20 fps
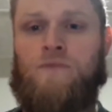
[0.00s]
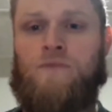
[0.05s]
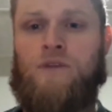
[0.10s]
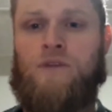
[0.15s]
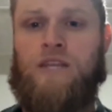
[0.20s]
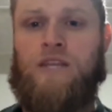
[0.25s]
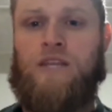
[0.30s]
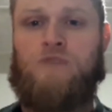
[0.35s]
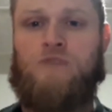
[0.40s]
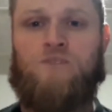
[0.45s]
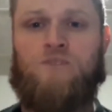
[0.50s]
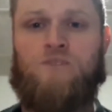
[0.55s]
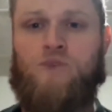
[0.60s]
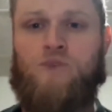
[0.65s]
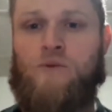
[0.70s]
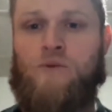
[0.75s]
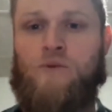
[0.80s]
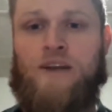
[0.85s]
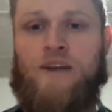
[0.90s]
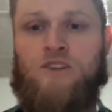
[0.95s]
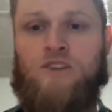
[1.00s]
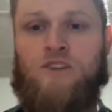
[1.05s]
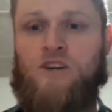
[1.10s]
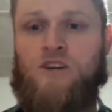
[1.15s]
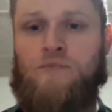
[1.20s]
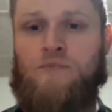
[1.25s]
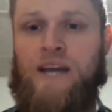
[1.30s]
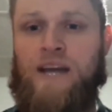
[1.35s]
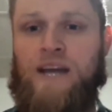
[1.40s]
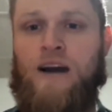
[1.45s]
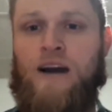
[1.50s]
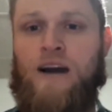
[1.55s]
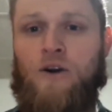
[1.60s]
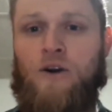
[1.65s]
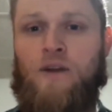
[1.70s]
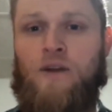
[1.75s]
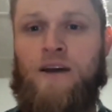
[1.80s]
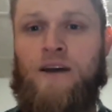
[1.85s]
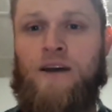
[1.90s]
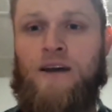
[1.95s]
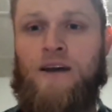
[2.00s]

like, there was a point where I took him down,